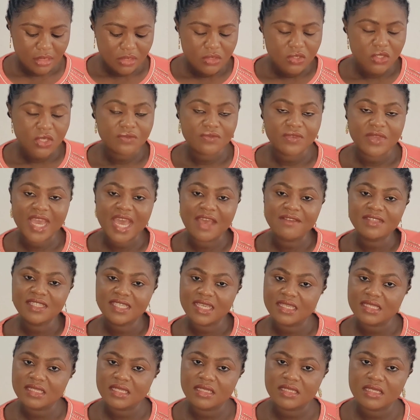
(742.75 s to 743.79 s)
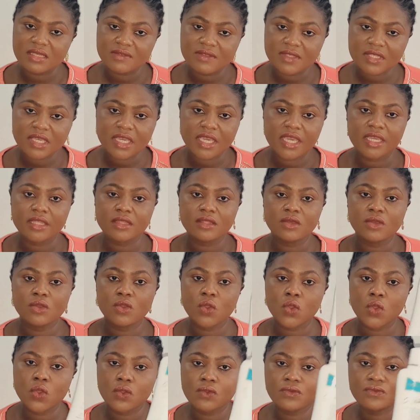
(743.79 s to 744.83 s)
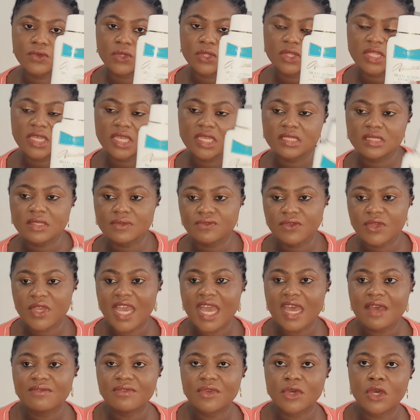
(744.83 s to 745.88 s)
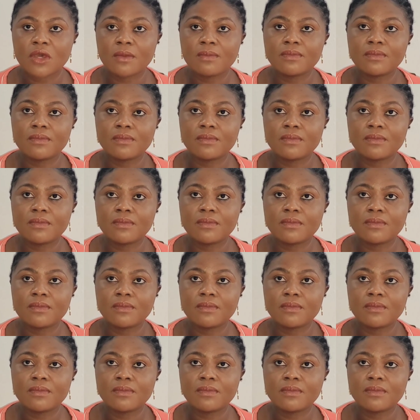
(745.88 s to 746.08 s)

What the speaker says: So if you have sensitive skin, go for this. If you have